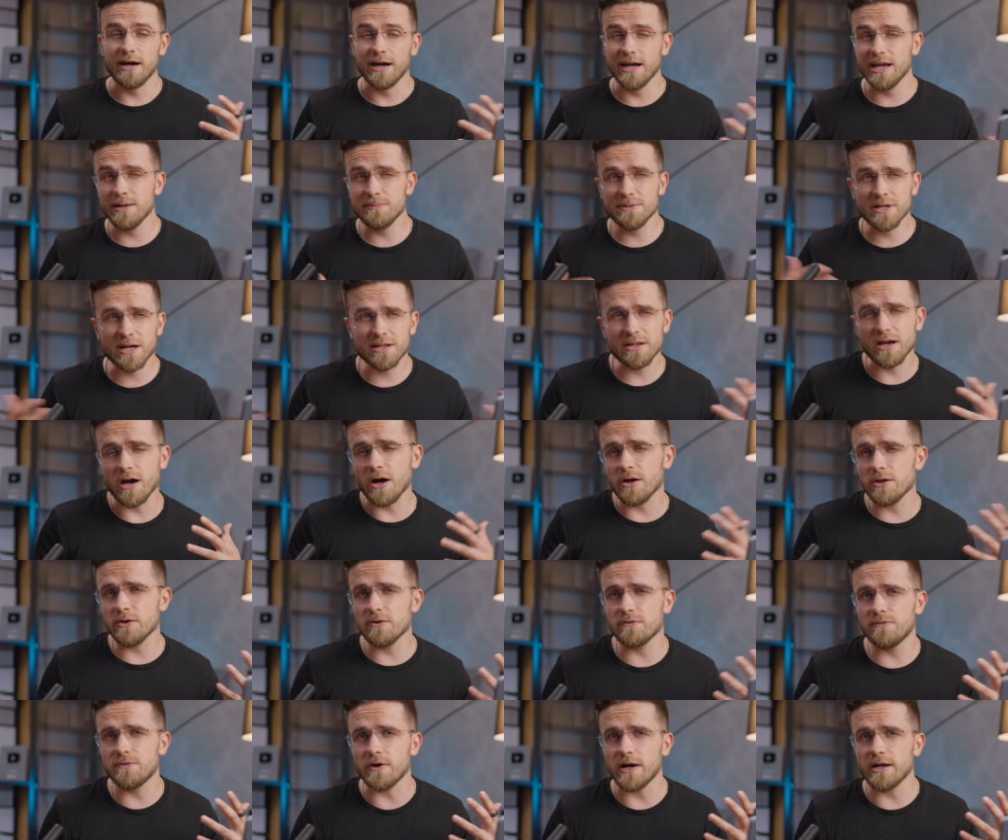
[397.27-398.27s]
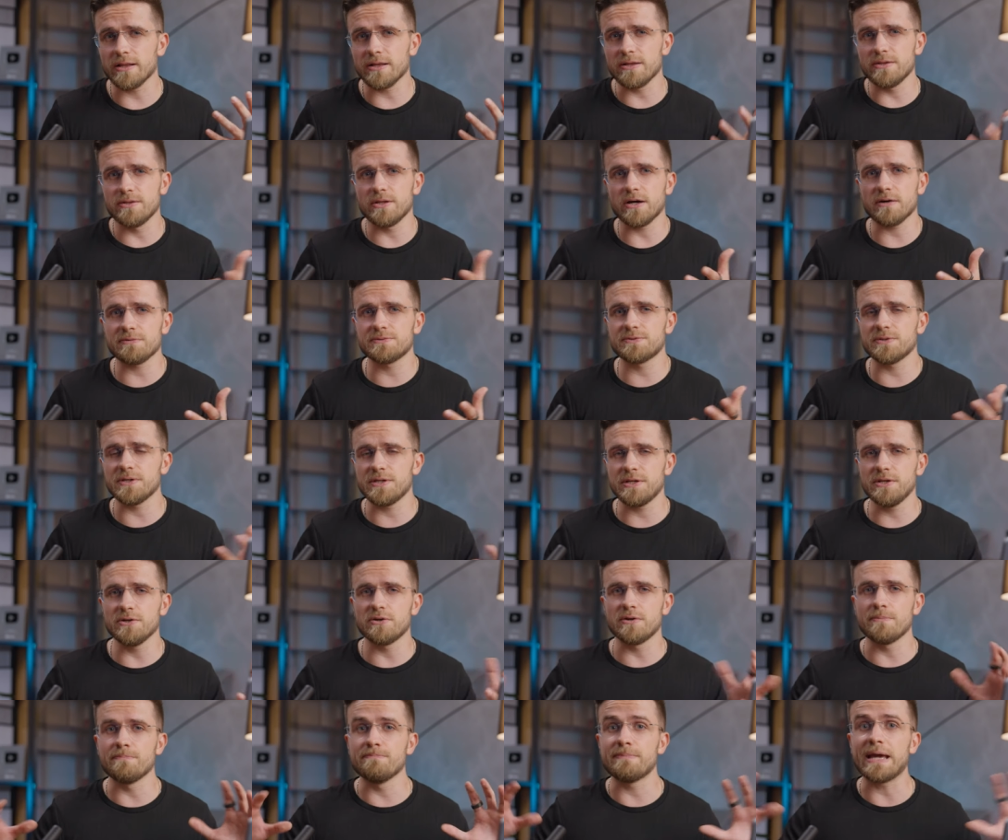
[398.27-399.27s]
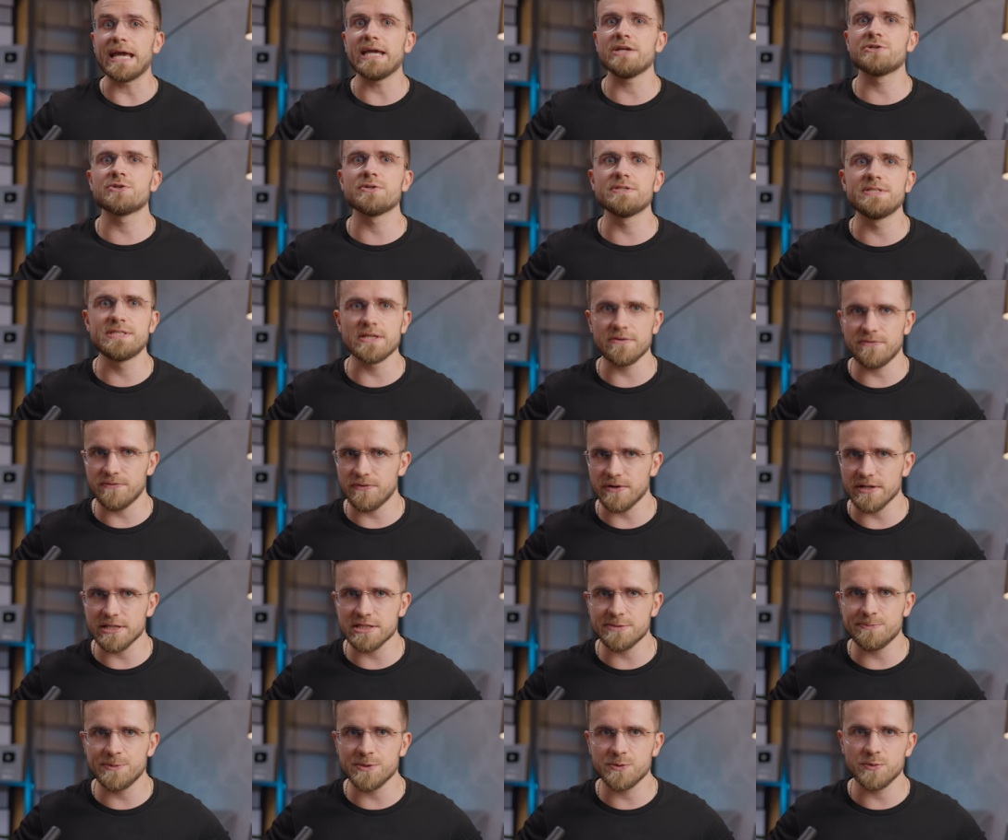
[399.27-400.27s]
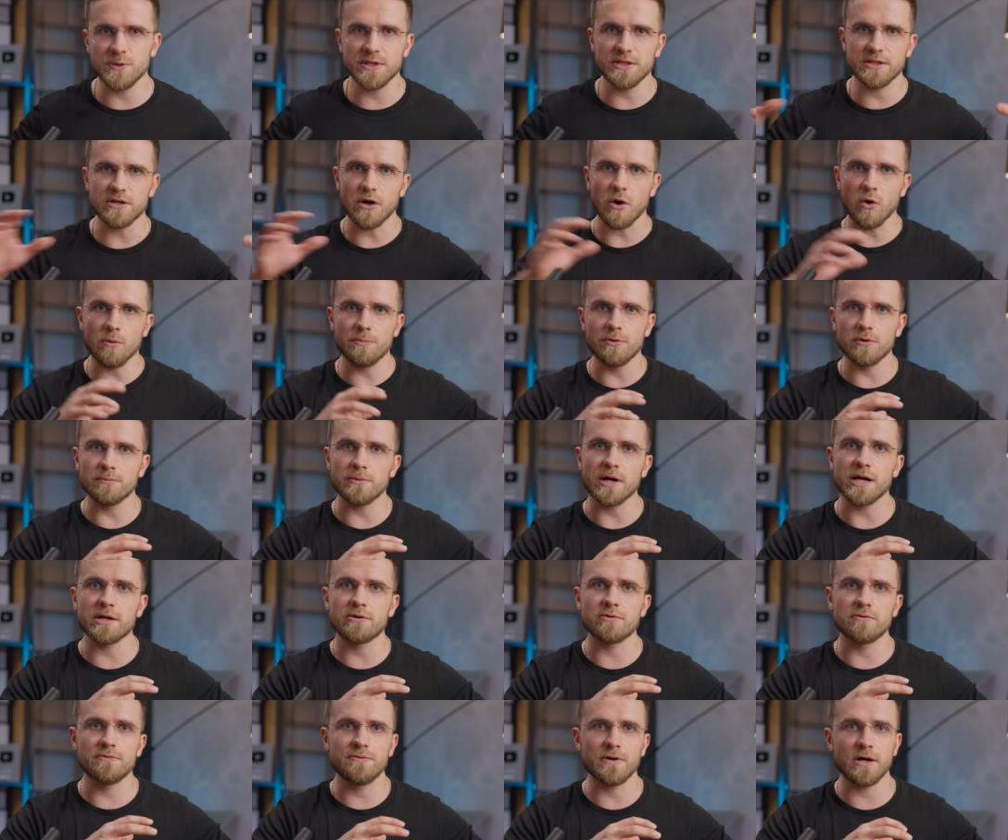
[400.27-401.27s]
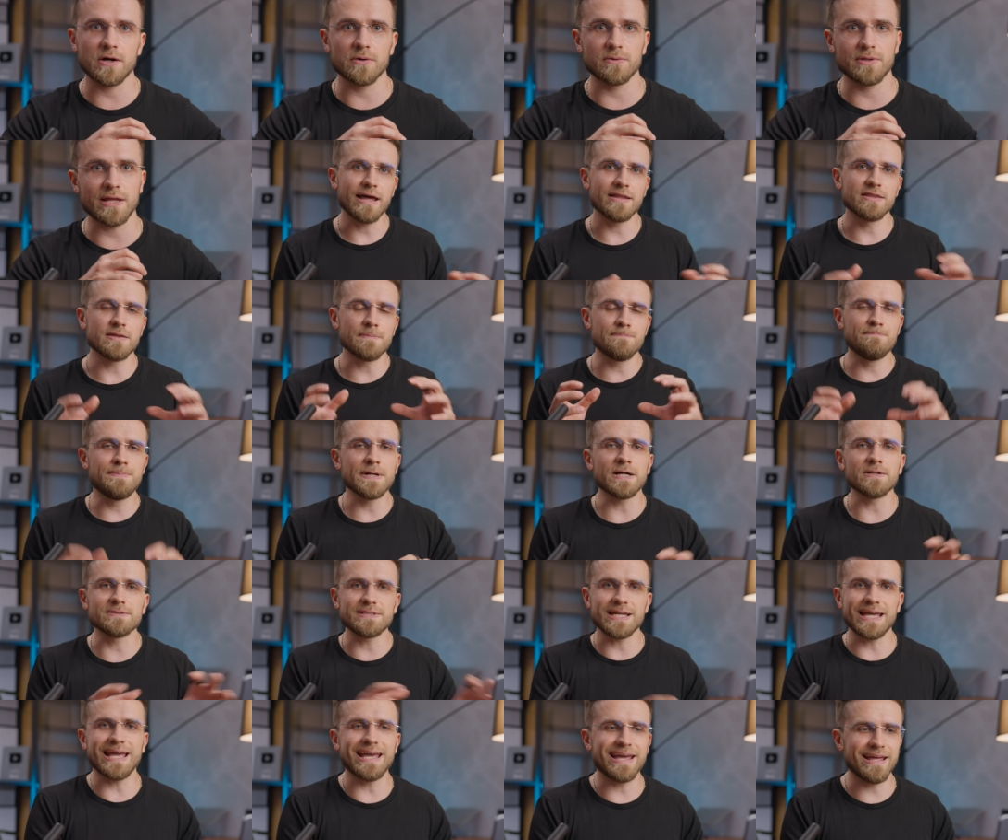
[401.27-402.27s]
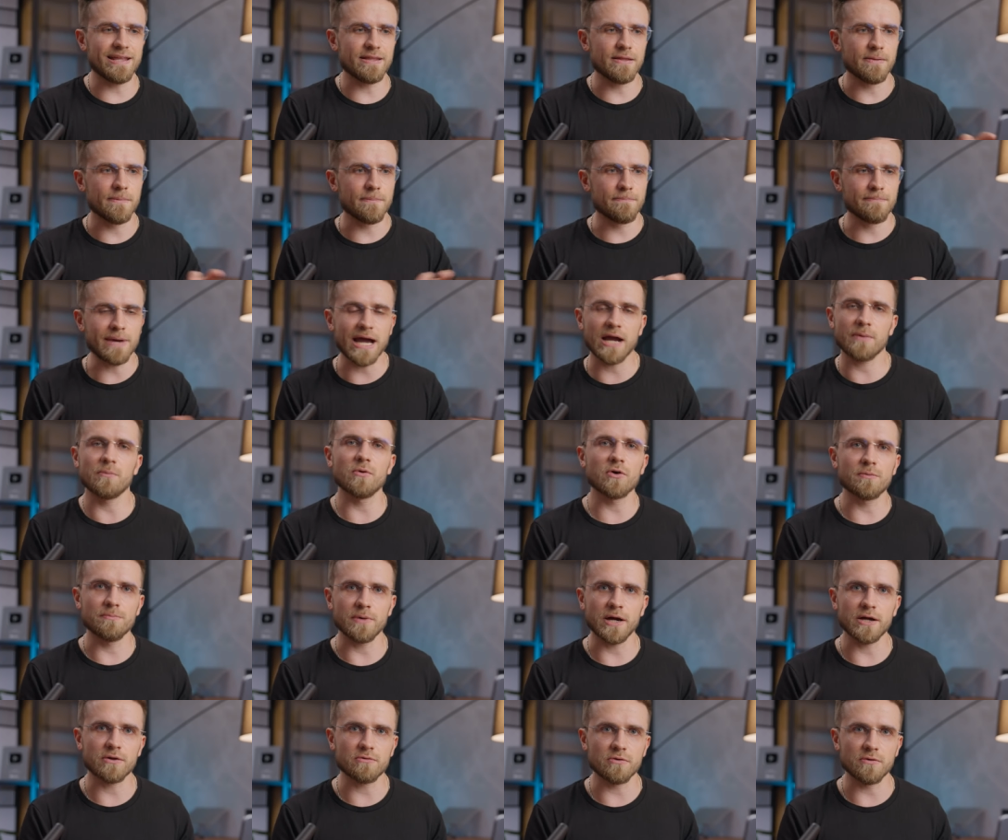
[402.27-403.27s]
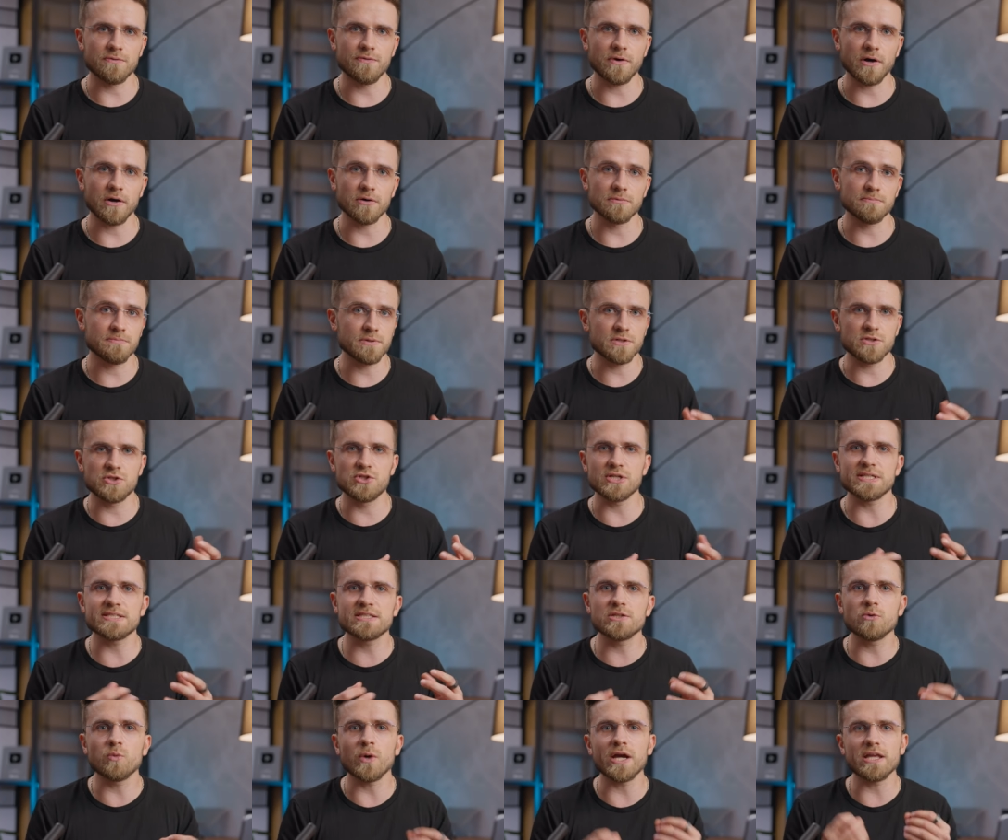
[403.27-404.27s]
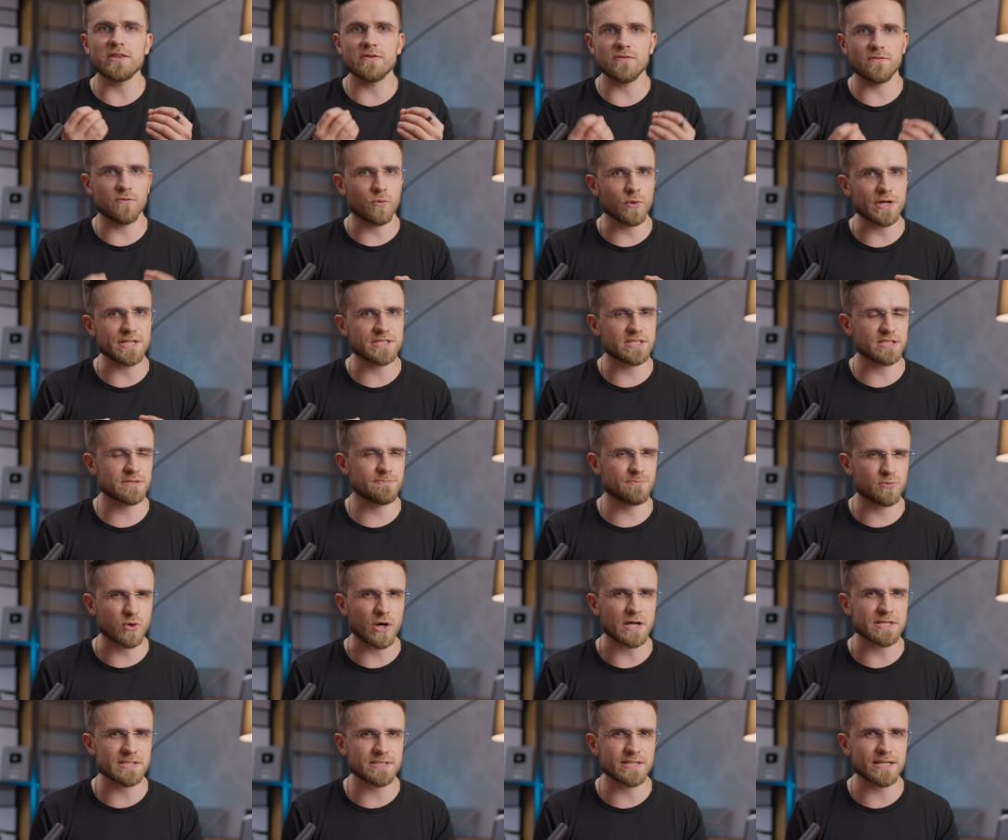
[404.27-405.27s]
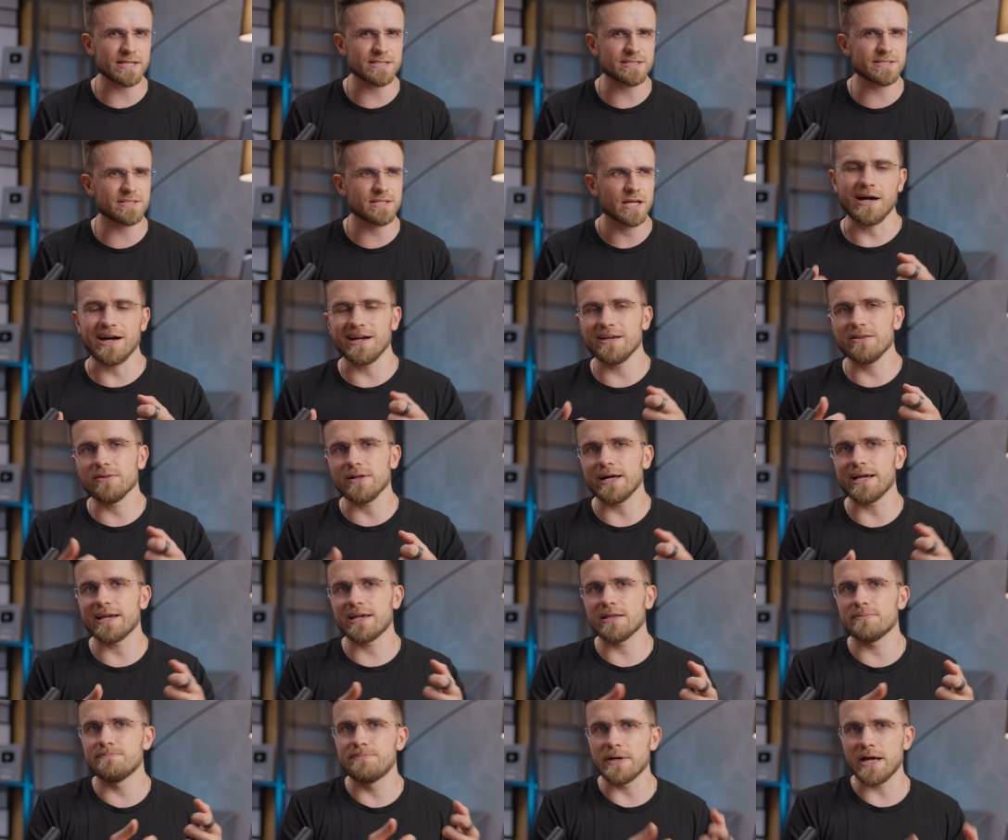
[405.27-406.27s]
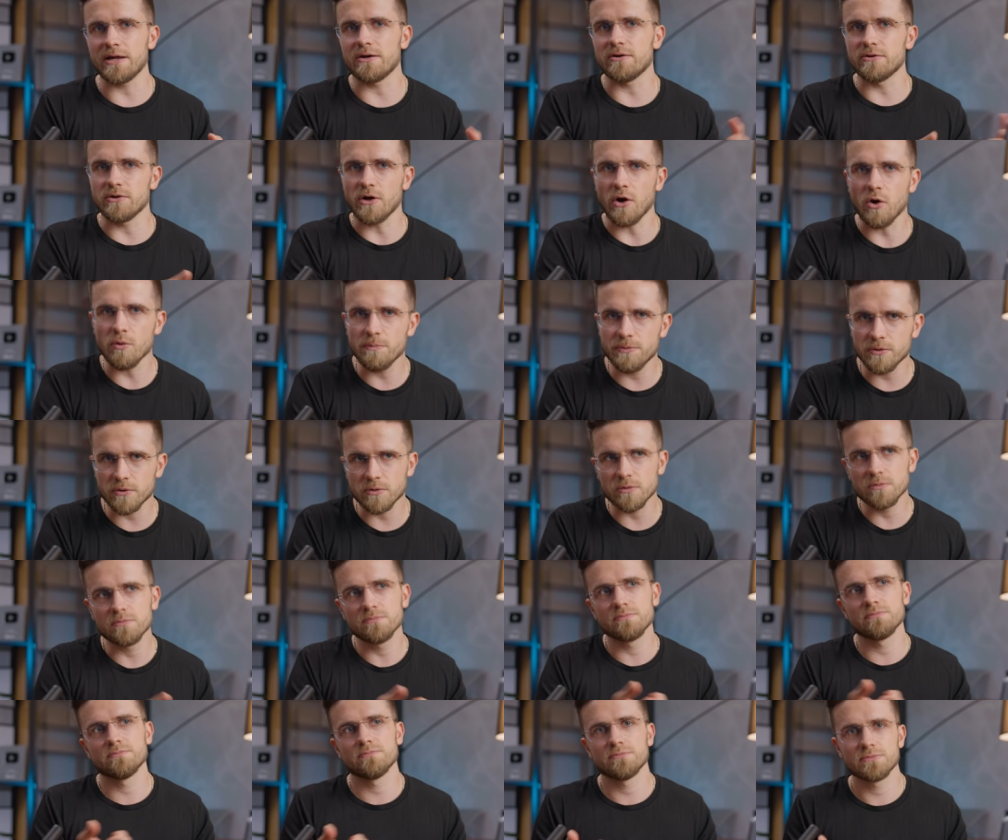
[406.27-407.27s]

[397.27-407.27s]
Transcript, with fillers: I am not audiophile enough to hear a major difference difference between the Opal microphone and the built-in MacBook microphone, but just the way the voice is processed, I like it better in Opal.